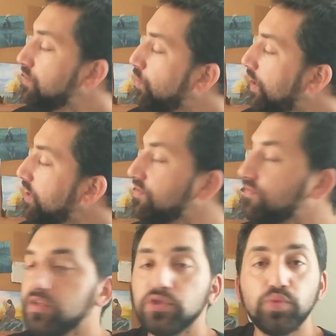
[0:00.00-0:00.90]
The way
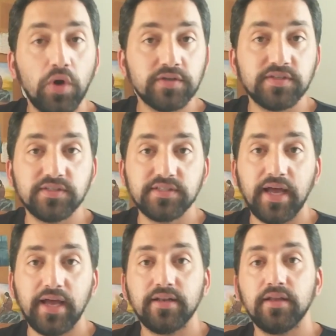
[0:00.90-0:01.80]
convince works is
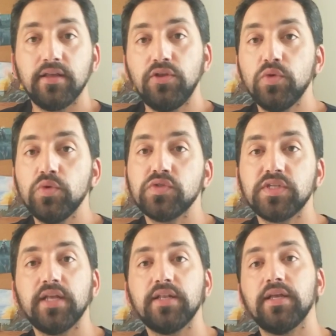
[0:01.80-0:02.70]
that you
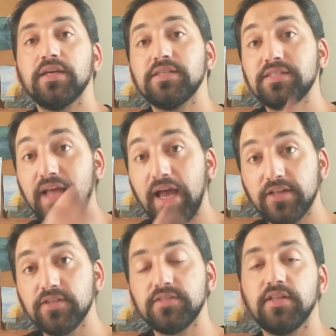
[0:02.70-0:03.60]
set a
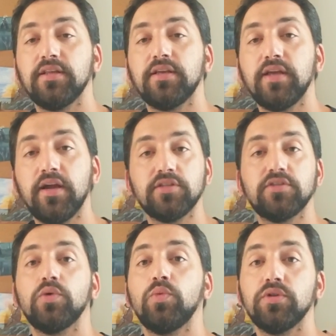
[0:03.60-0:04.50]
status that the
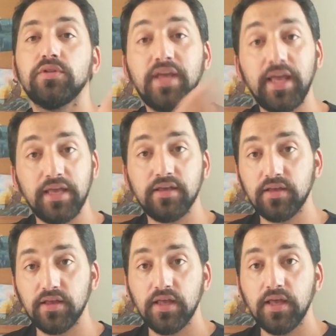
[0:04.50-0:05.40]
character will take
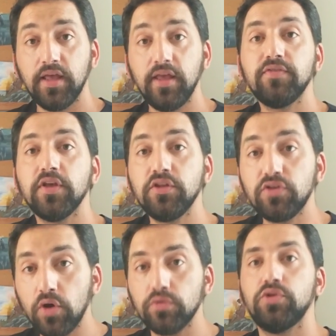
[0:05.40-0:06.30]
if they
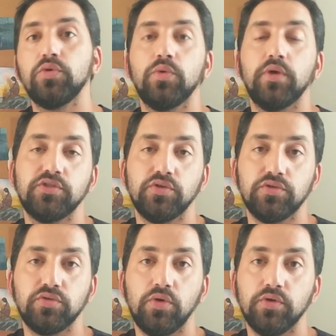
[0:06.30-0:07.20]
don't do as you're
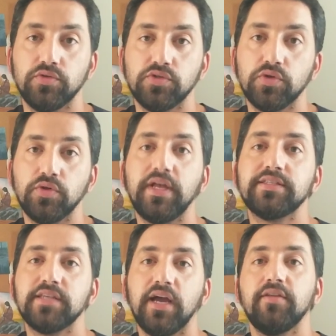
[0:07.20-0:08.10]
told. So
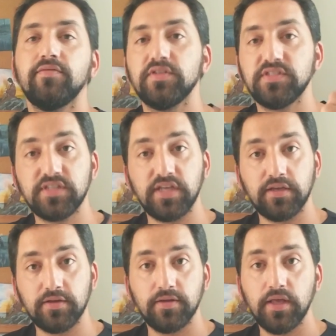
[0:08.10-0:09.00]
that's kind of the stick.